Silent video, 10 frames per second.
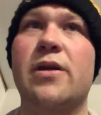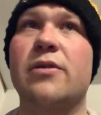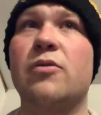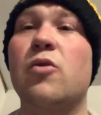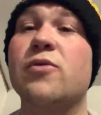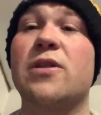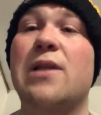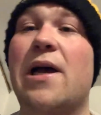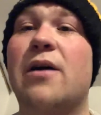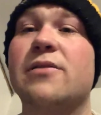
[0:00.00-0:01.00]
in goals
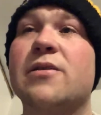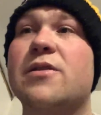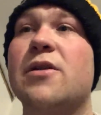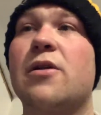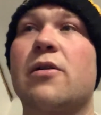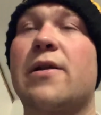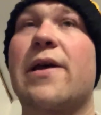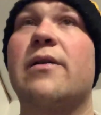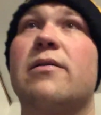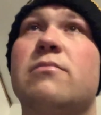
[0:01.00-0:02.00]
allowed this year
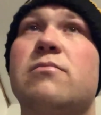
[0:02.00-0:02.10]
that